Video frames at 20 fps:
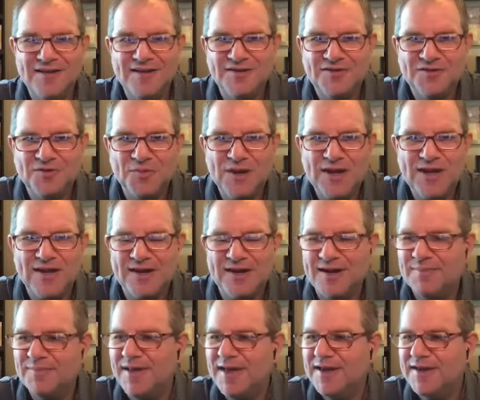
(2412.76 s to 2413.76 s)
a tweet,
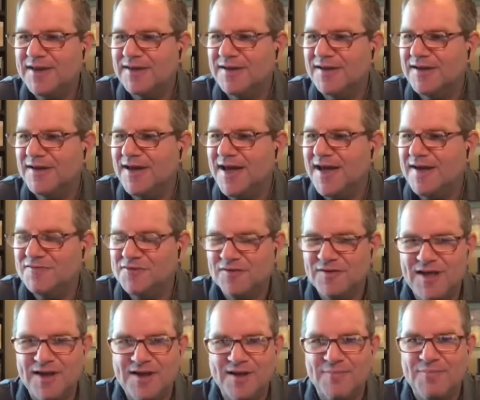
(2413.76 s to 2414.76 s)
and I'm like,
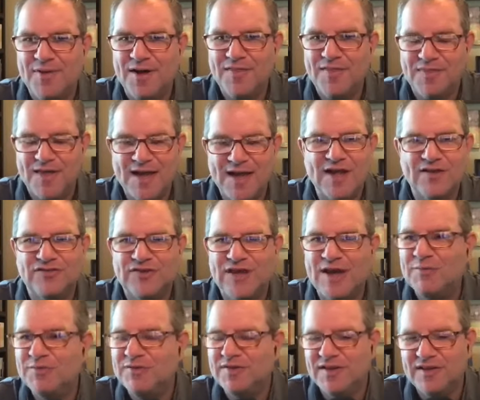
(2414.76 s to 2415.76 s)
after like a month, I guess
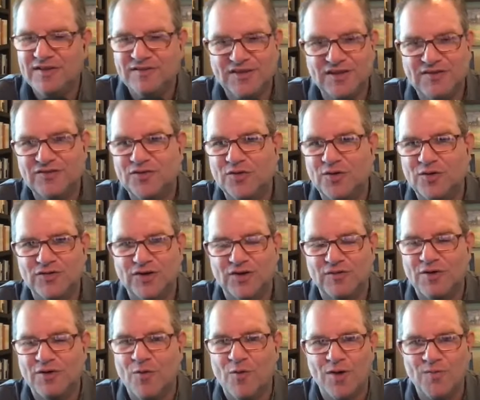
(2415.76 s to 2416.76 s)
I went to like six stores in
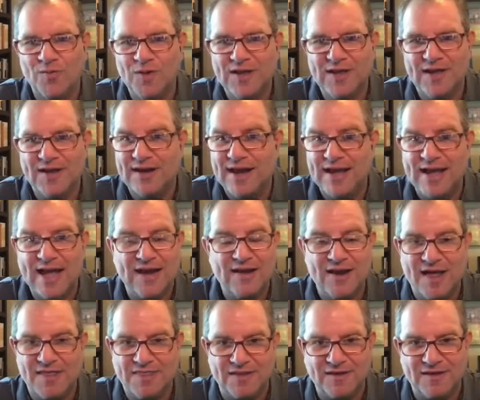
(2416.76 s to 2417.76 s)
a row one weekend. I got
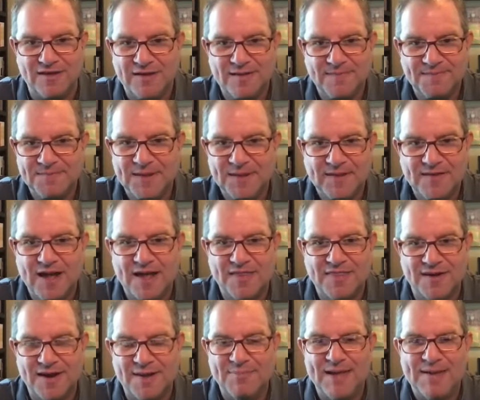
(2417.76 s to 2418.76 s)
nothing,
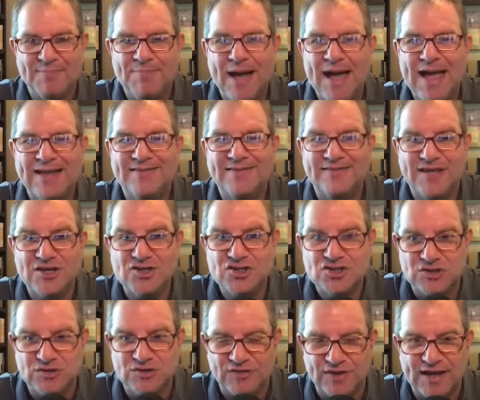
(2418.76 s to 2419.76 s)
nothing. I'm like buying
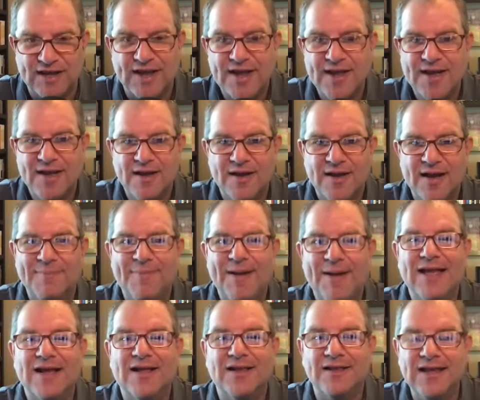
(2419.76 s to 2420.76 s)
tissues, like I'm
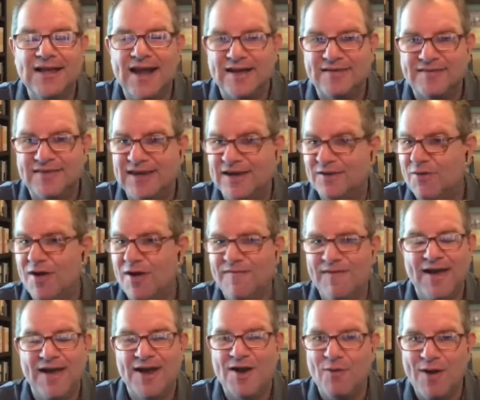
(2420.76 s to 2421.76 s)
buying Kleenex, thinking, yeah. well, if
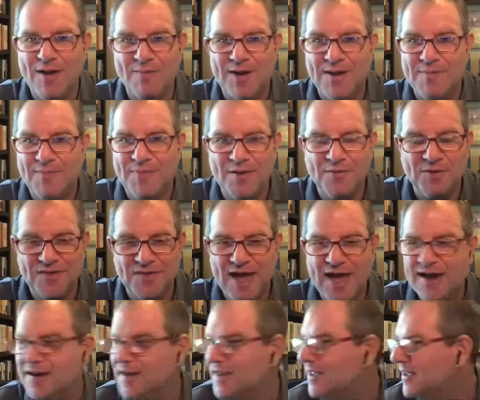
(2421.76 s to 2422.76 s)
I got to wipe my butt with
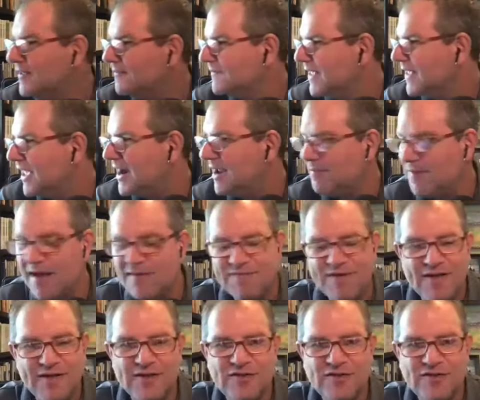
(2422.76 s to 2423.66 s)
that. And I, I finally